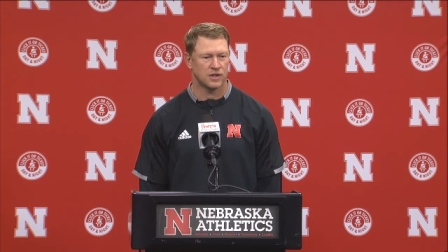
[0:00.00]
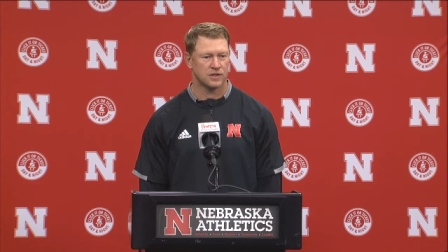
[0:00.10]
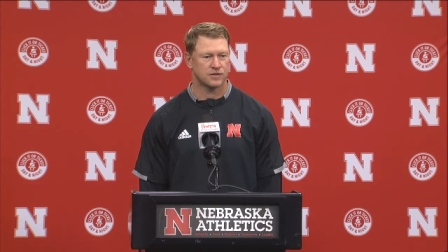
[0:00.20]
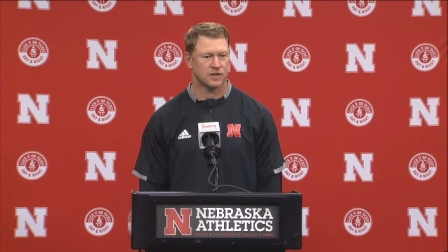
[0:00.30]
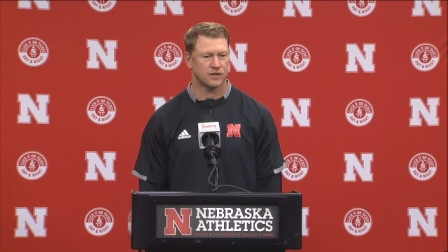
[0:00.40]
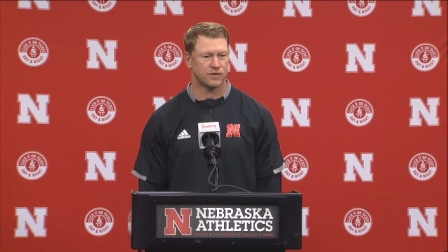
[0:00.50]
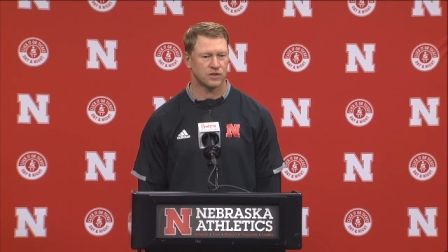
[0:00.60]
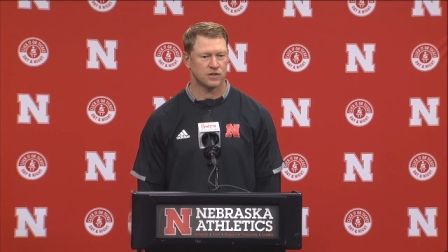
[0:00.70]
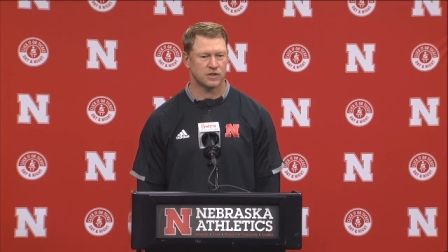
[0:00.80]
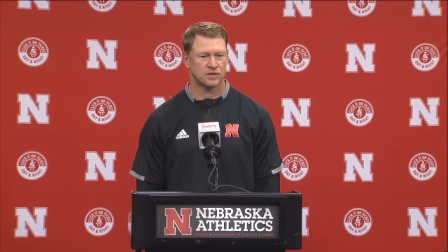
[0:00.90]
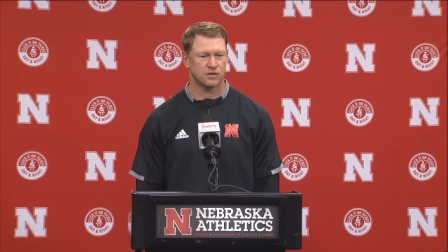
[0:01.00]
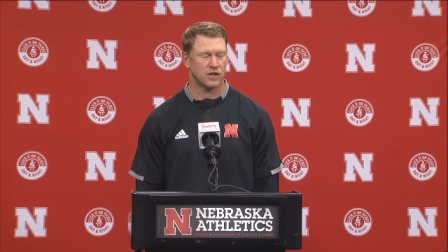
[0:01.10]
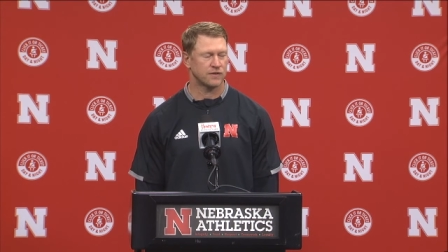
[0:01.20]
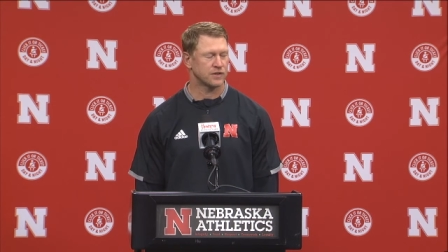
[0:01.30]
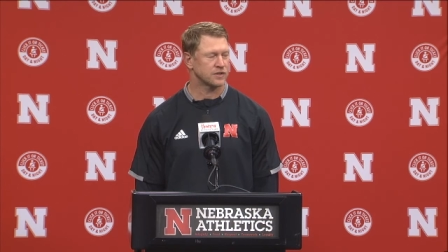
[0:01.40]
Xavier and
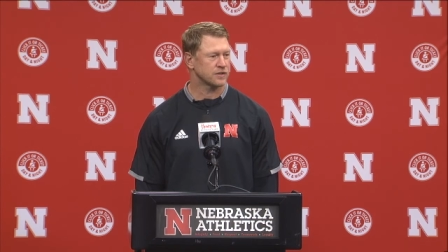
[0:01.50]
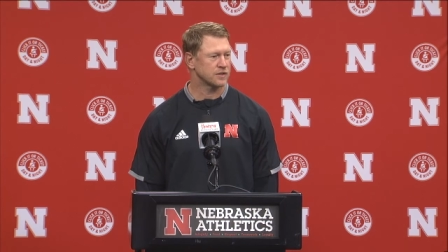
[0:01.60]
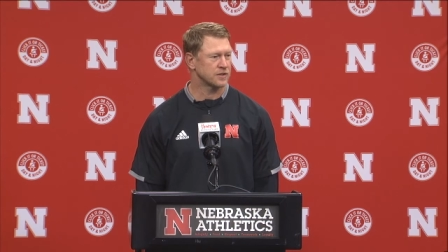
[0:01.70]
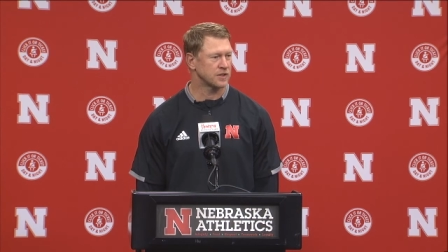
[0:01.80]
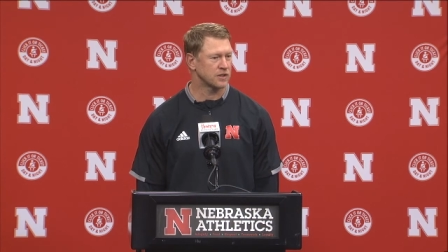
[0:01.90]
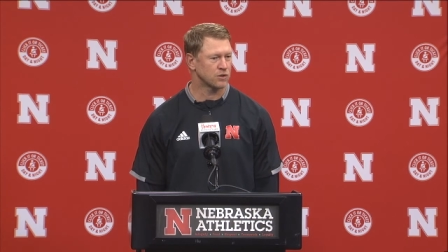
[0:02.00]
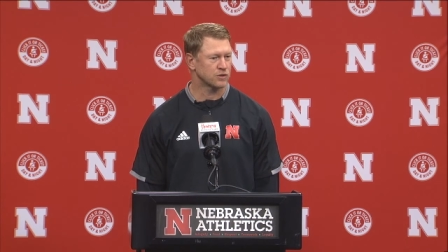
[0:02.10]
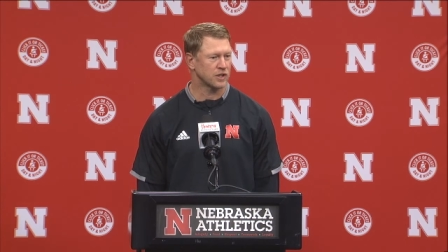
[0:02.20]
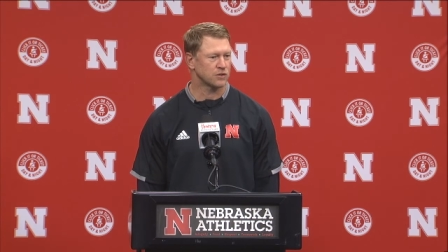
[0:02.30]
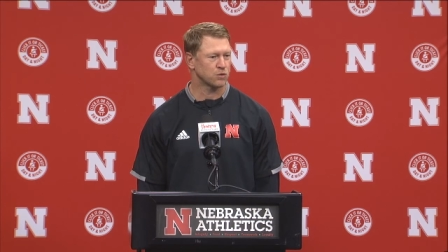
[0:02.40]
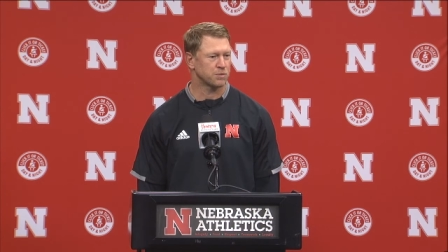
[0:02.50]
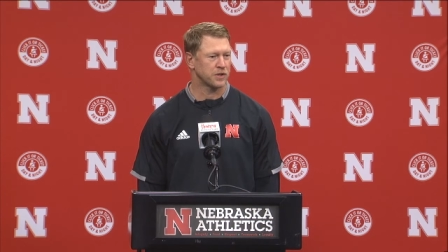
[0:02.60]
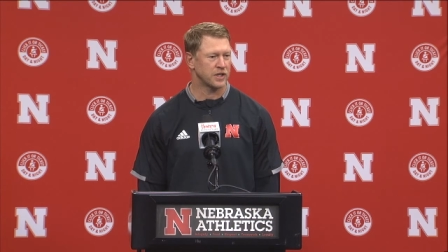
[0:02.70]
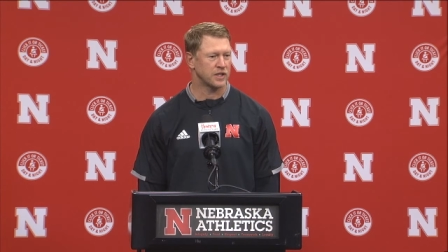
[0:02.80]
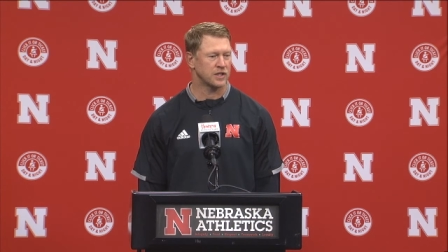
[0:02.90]
Travis, and none of those guys were
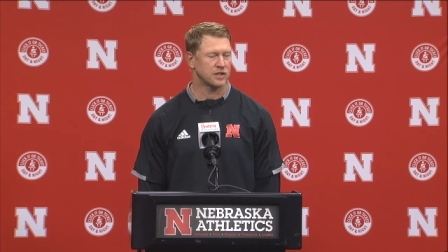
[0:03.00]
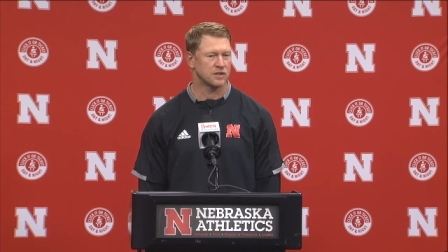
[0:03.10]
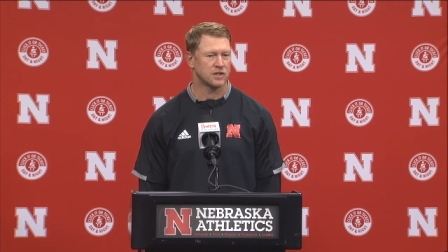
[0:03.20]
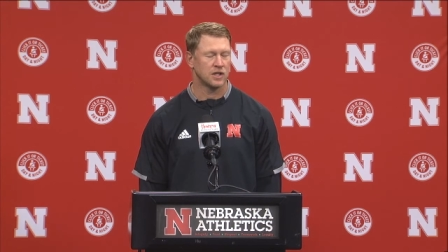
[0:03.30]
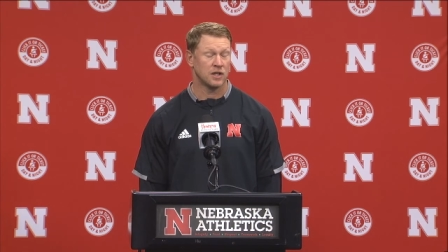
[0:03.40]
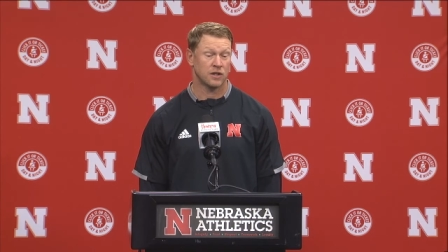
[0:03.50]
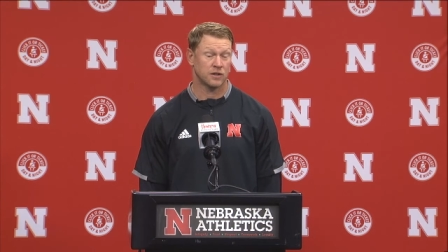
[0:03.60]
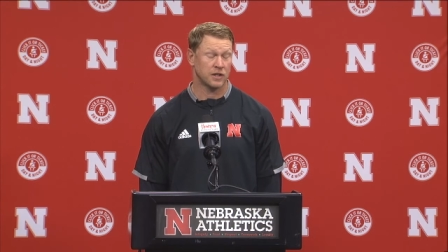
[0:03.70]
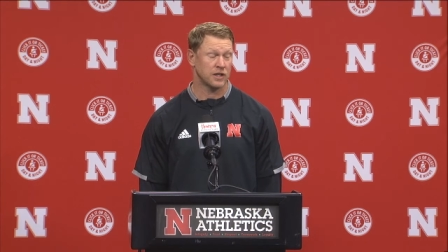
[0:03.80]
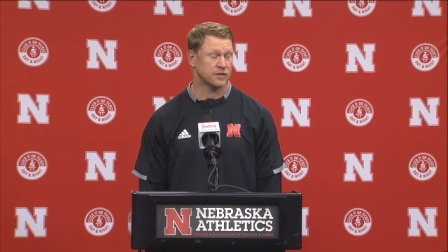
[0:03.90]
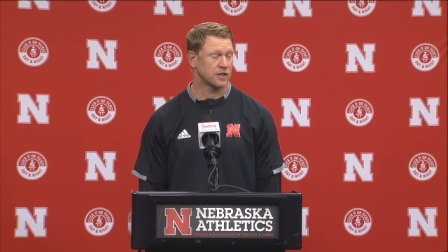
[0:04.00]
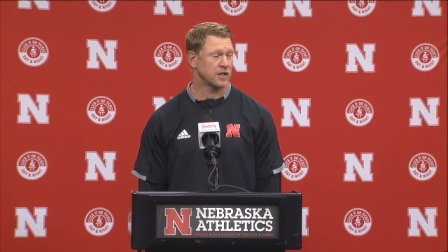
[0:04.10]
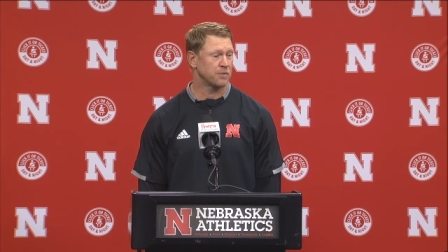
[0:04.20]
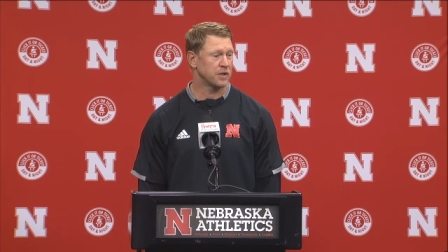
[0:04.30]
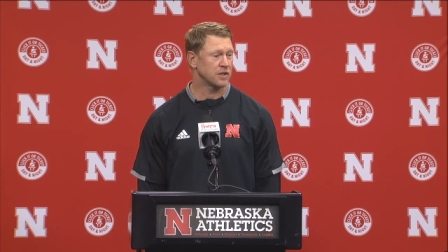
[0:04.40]
playing. And thought the guys that
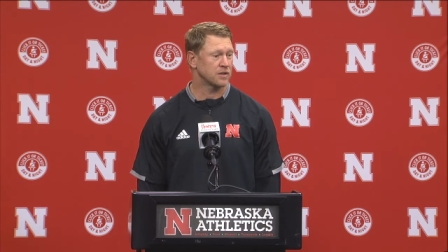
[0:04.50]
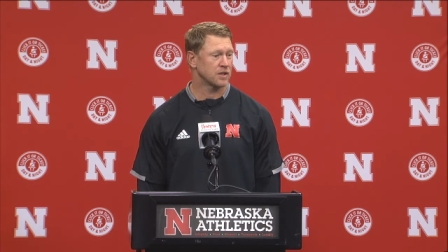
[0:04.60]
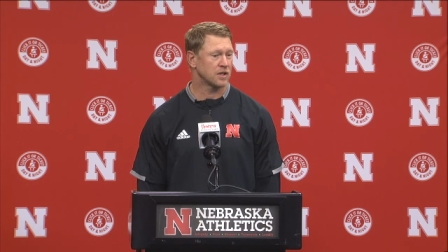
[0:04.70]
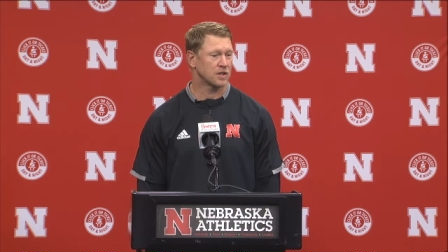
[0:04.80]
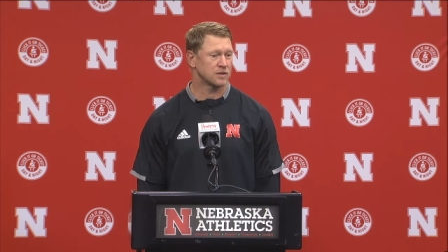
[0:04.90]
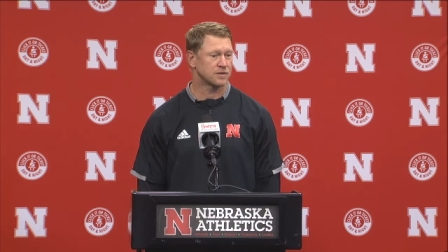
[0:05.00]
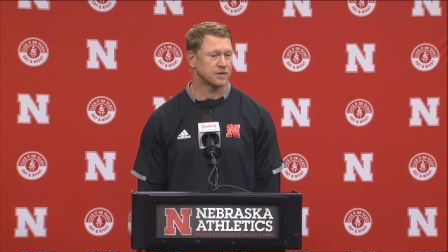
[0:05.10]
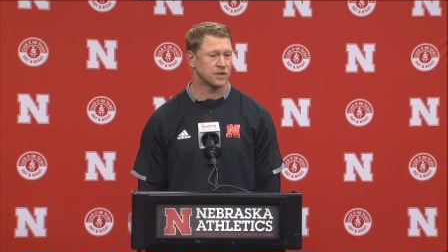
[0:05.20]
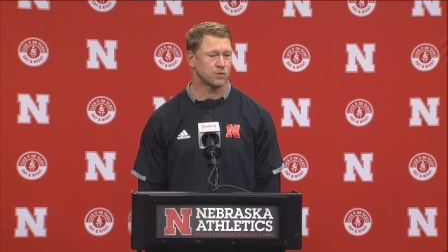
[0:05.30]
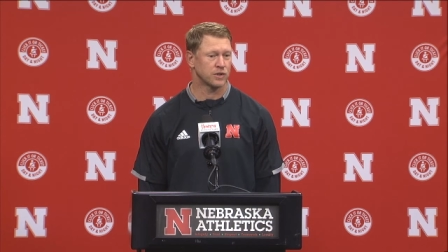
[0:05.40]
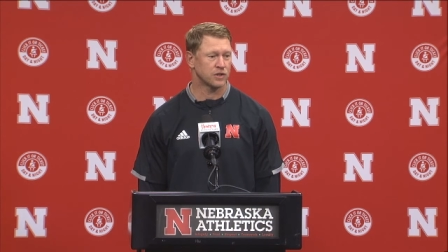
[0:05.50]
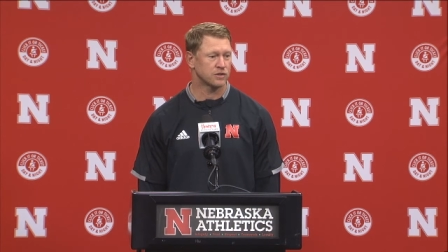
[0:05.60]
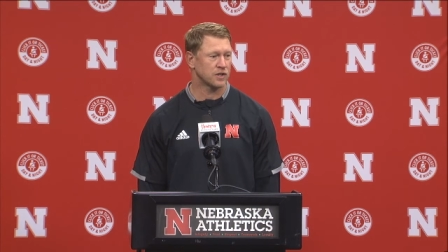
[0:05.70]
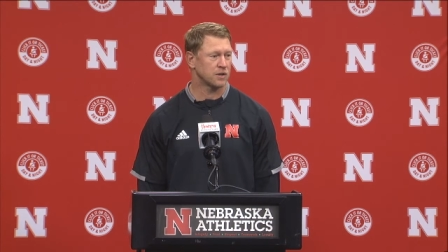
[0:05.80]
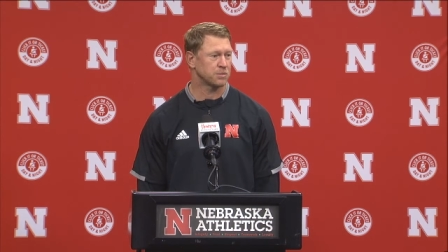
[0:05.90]
came in uh, did a really good
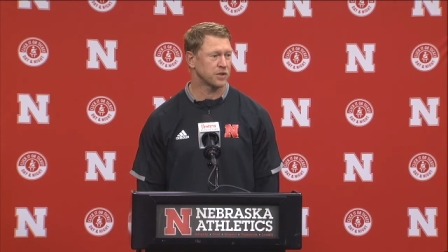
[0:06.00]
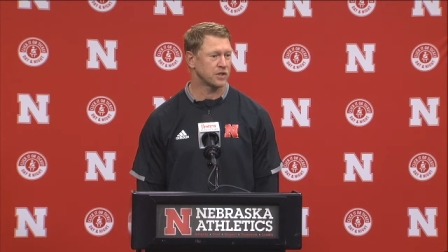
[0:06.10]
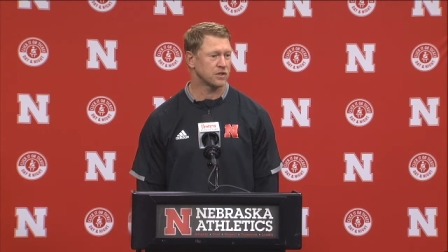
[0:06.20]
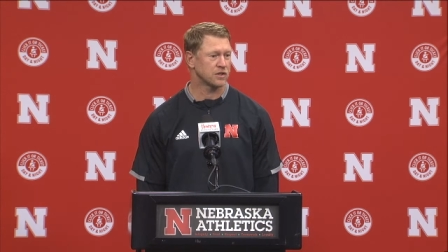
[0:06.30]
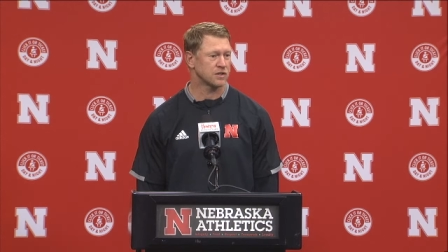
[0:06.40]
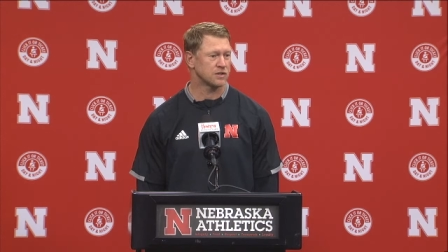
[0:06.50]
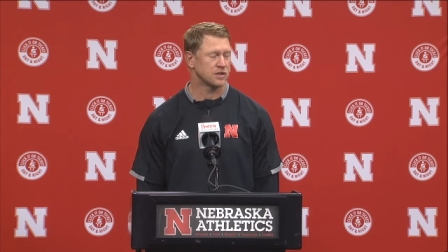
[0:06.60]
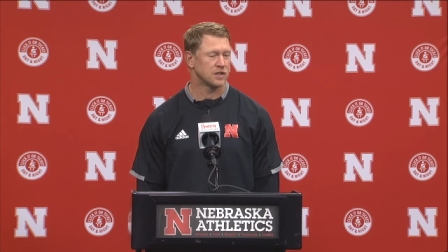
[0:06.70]
job, played hard.